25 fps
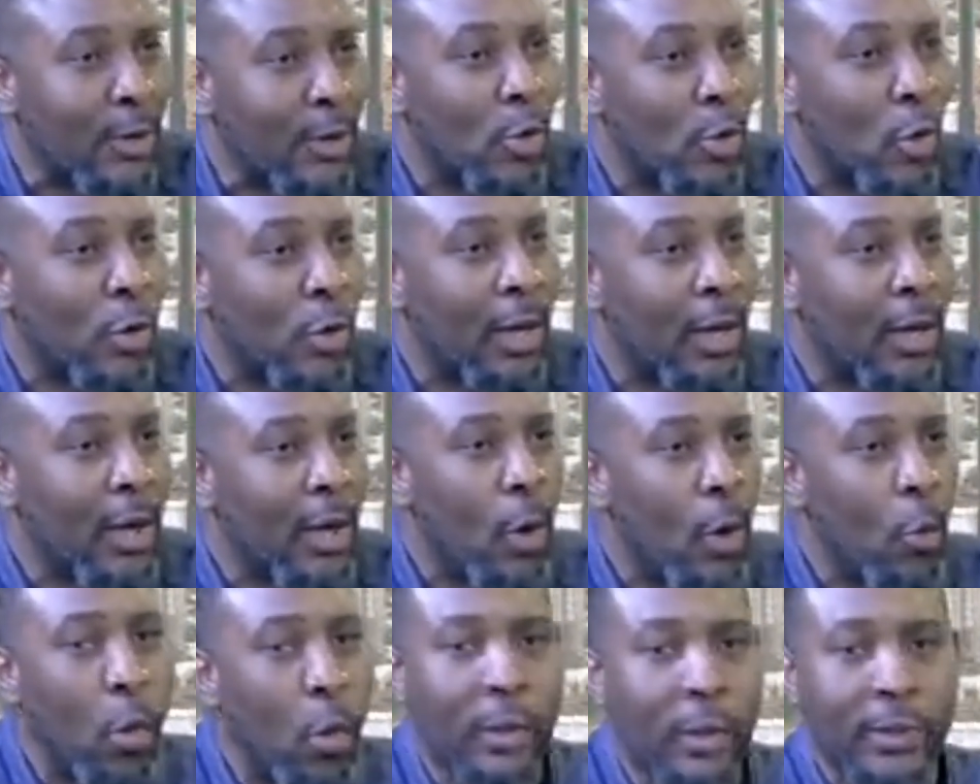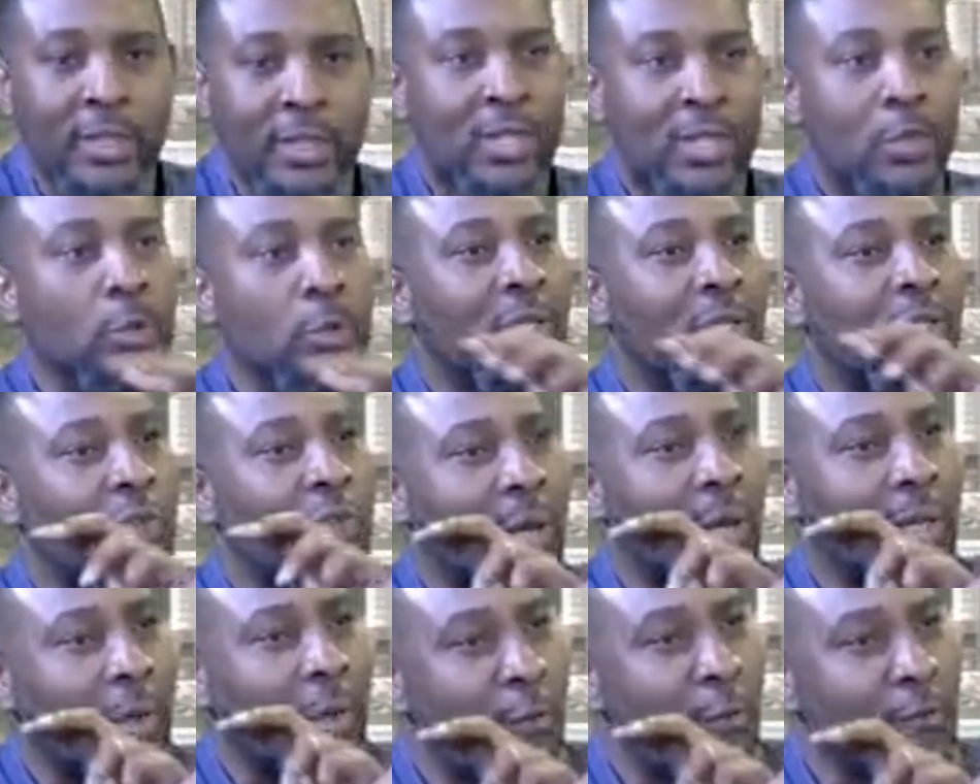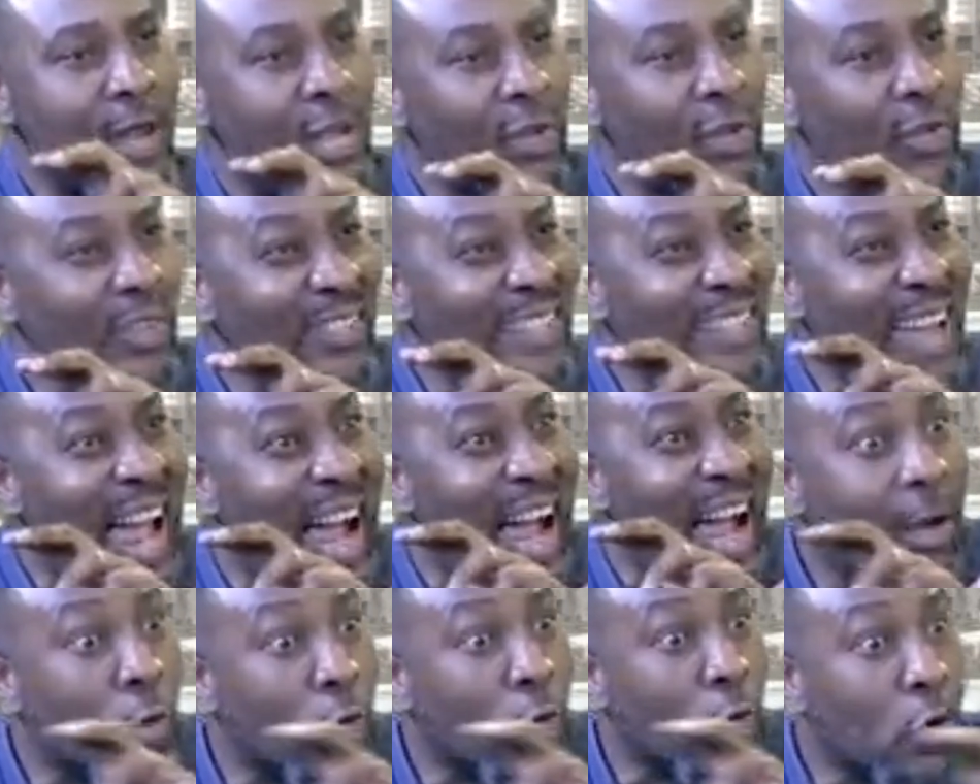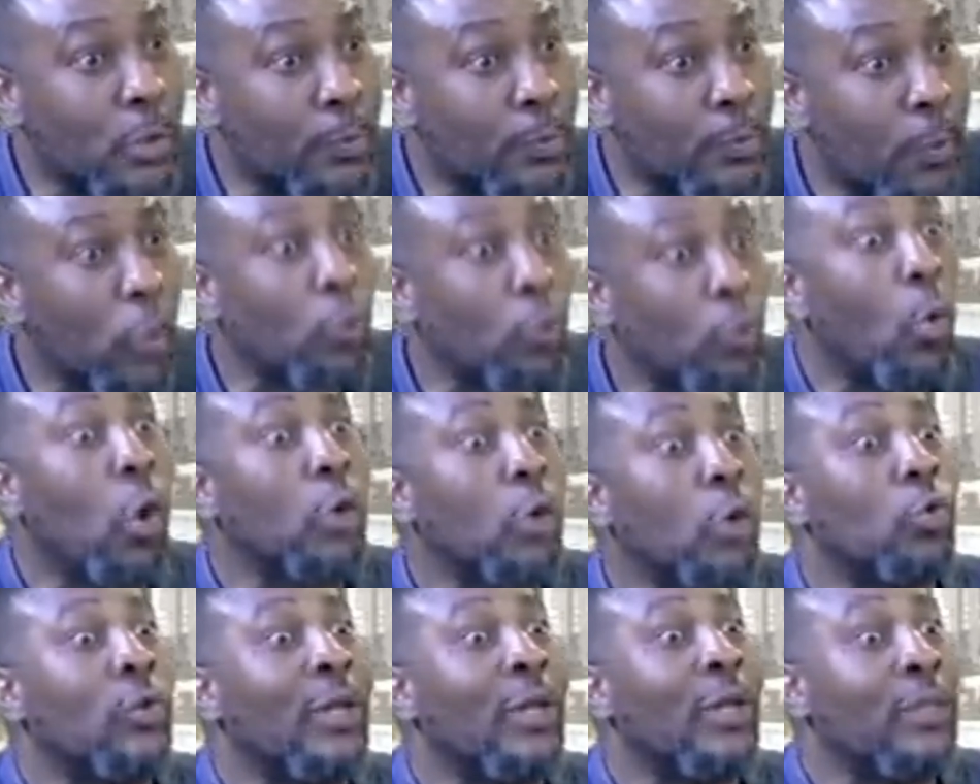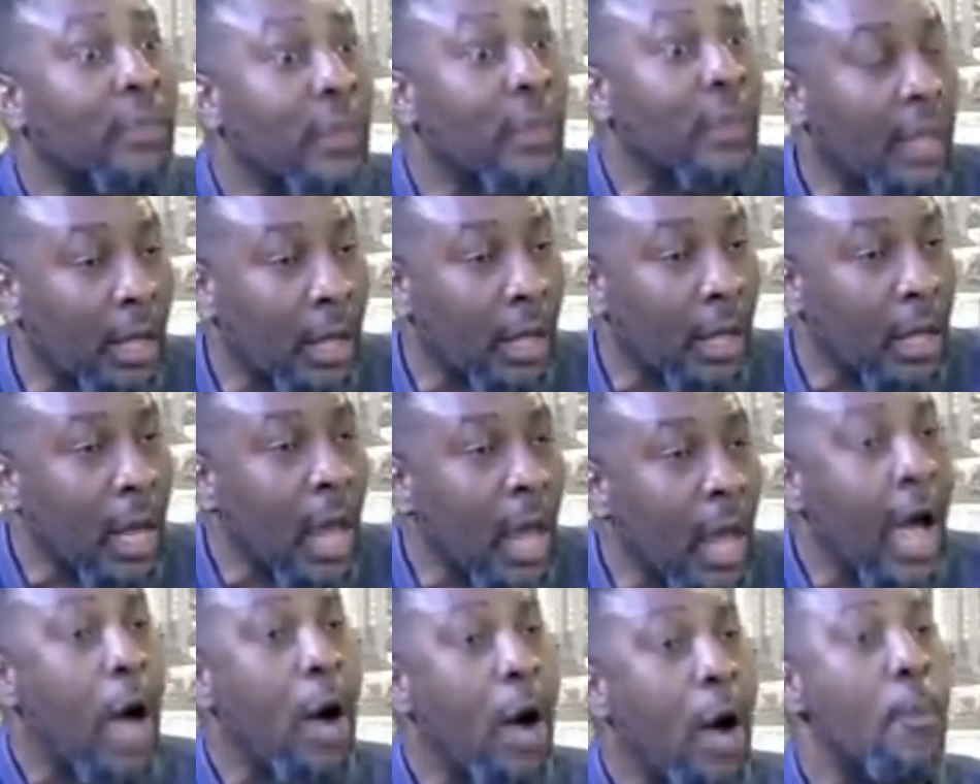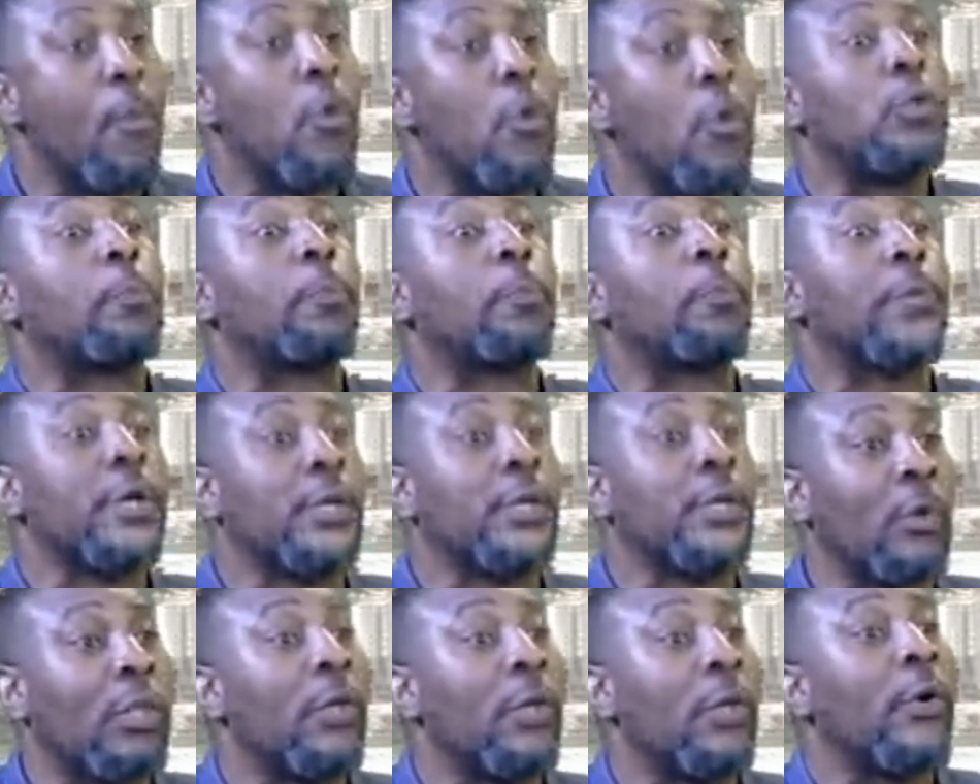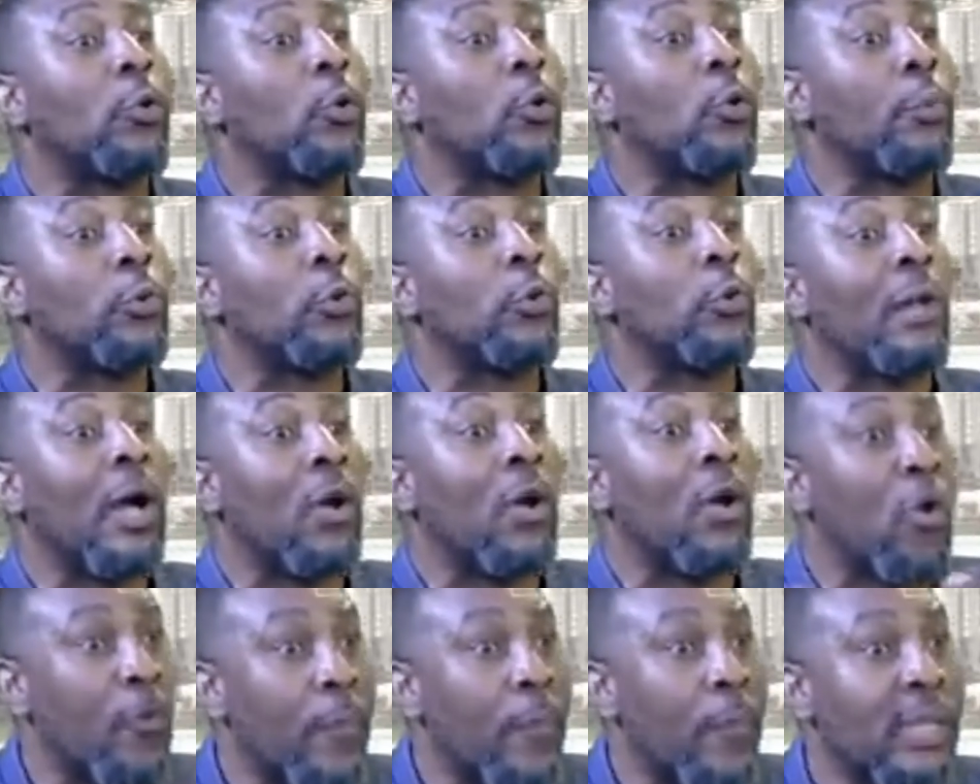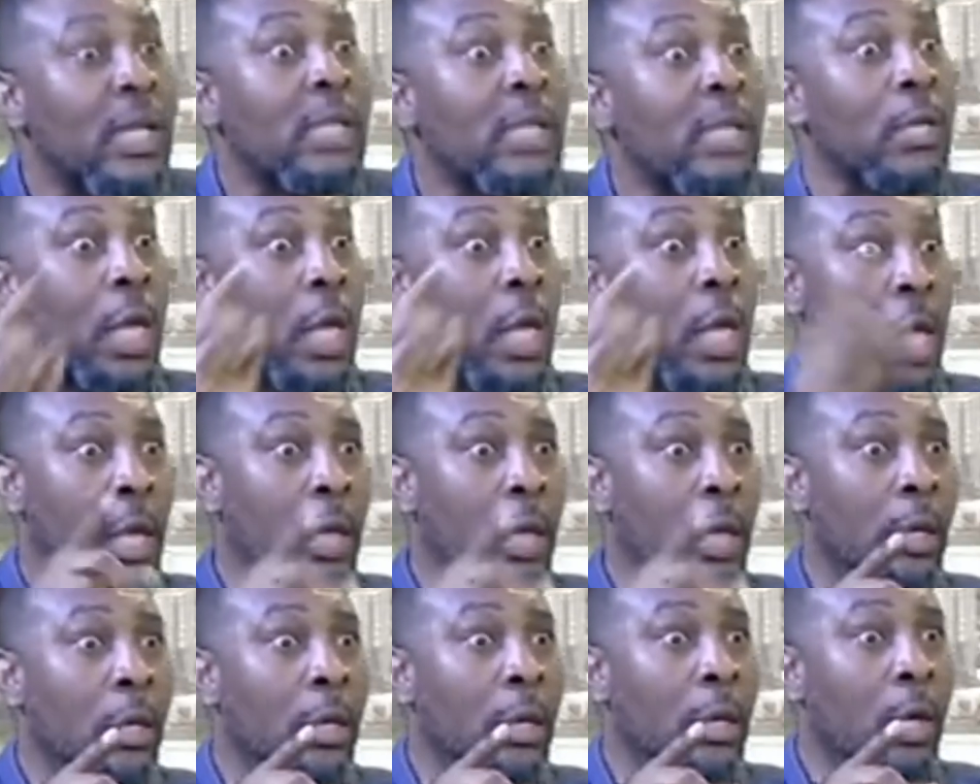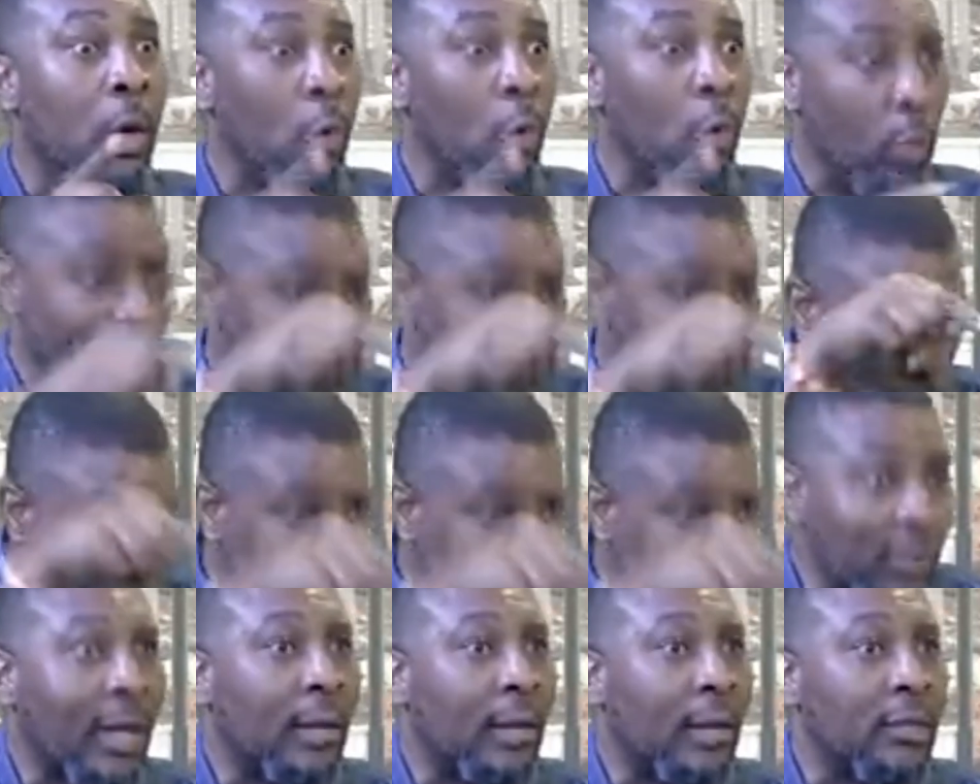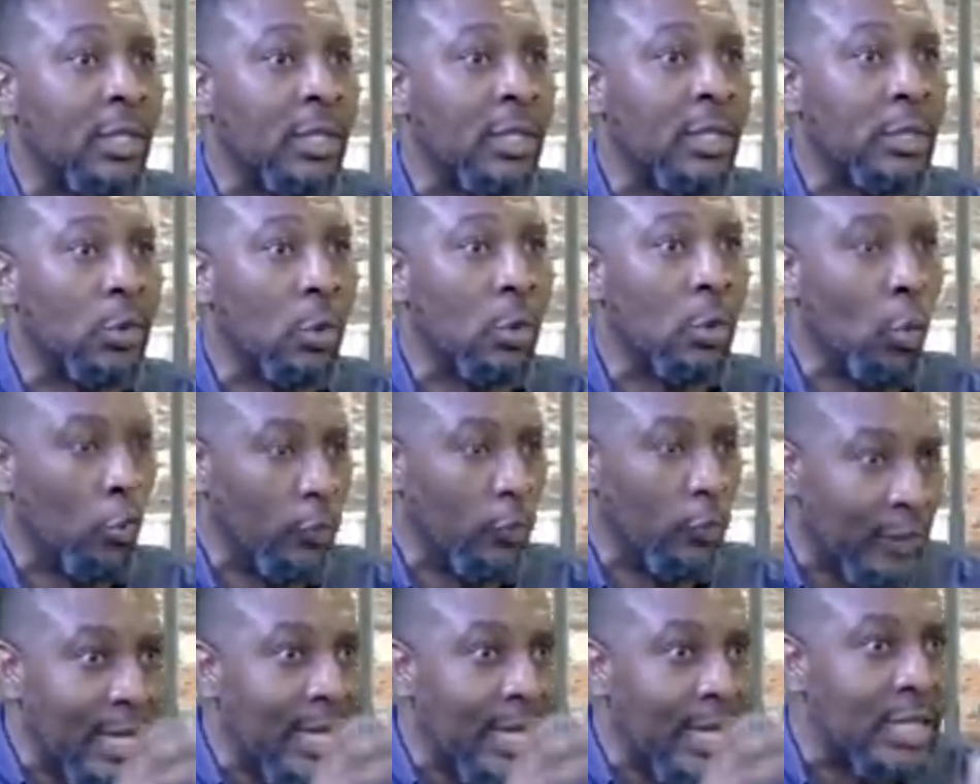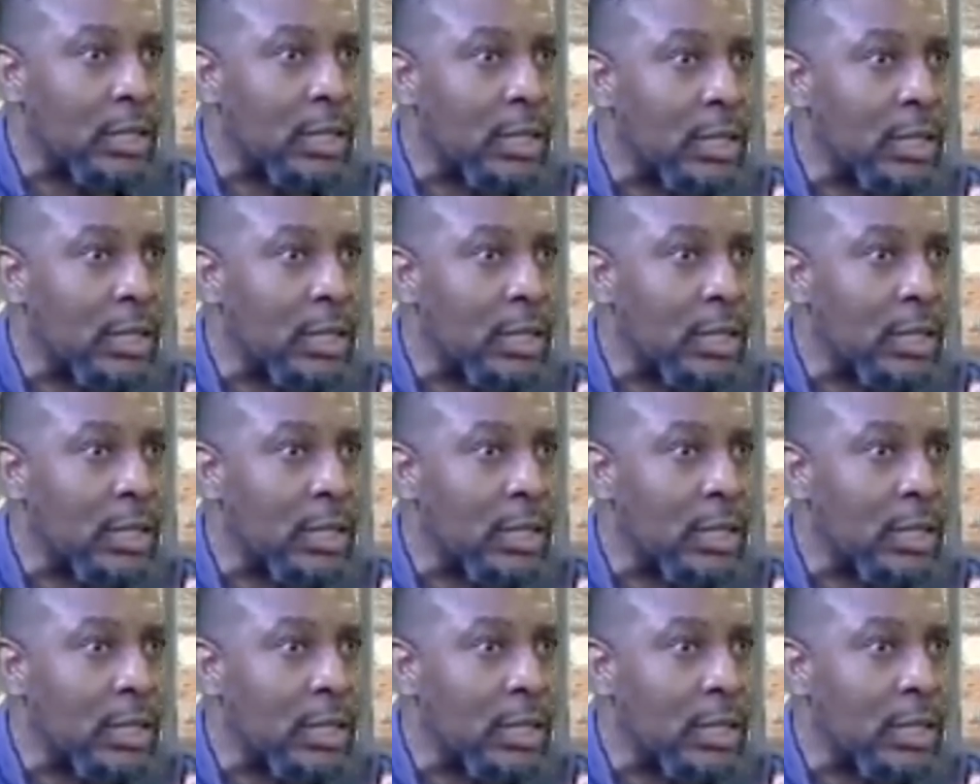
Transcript: Okay, what is the strata of Nigerians across board? What do they think? How much pressure are they ready to put on their governments and say, hey, we've looked at this. Oh, this